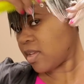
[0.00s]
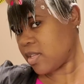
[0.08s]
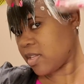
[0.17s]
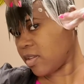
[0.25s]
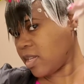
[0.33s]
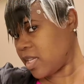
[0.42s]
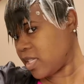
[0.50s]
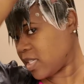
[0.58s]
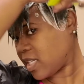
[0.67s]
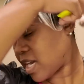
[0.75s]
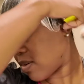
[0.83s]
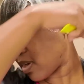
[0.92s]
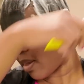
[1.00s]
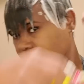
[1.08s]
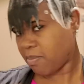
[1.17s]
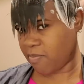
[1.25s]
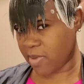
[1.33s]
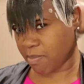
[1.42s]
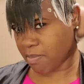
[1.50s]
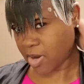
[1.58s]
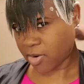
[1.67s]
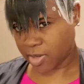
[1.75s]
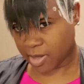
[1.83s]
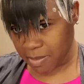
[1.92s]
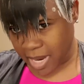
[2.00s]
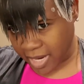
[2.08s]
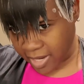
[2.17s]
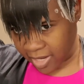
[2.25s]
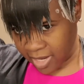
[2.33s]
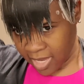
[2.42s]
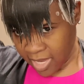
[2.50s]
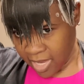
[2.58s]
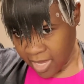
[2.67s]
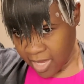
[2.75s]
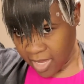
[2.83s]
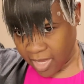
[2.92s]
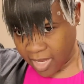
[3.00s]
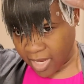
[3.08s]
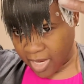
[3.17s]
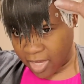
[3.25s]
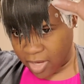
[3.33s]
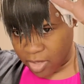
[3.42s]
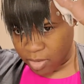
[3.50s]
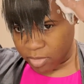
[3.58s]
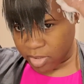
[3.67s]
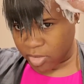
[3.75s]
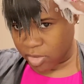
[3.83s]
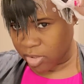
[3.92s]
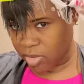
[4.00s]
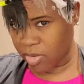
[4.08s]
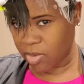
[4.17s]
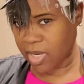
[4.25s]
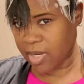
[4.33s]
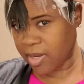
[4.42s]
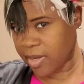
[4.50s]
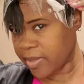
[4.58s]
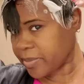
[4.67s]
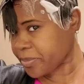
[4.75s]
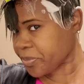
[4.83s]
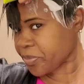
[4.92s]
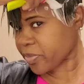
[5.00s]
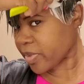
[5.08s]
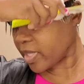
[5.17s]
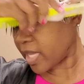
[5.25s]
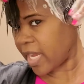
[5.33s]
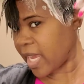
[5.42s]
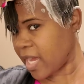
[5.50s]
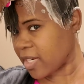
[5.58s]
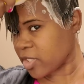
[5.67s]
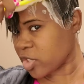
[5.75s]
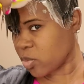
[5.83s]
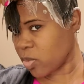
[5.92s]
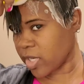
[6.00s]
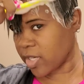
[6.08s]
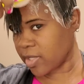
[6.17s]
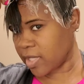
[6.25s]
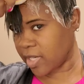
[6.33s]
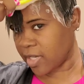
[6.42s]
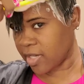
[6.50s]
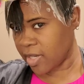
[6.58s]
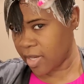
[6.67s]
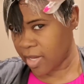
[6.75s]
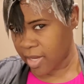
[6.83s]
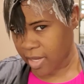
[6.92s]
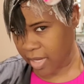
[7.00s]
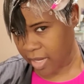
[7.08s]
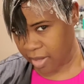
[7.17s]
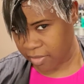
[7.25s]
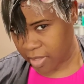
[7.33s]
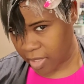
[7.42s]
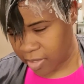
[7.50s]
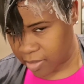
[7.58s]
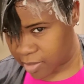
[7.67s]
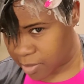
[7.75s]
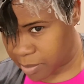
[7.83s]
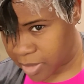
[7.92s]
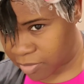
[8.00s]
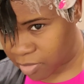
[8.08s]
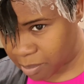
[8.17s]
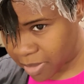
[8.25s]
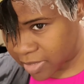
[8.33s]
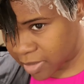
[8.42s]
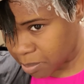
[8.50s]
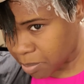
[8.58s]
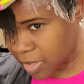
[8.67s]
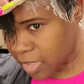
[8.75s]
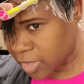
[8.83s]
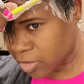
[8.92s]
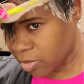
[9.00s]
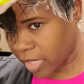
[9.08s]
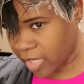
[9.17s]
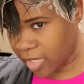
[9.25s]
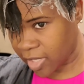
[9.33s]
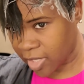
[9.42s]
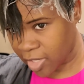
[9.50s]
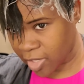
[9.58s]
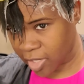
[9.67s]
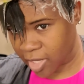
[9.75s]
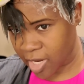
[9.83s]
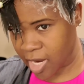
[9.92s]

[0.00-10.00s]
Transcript: So this is how I've been molding mine. I used to like kind of swirl it. I have like a little bit of a missing piece right here.